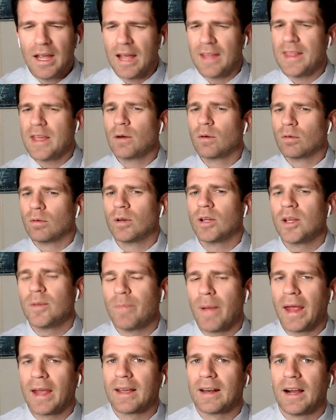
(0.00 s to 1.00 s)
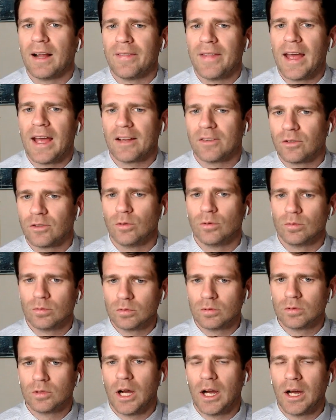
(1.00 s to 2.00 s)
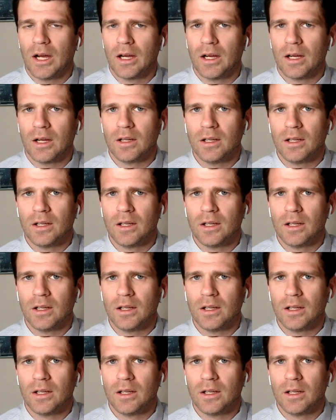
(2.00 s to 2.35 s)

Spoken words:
and they were really banking on that to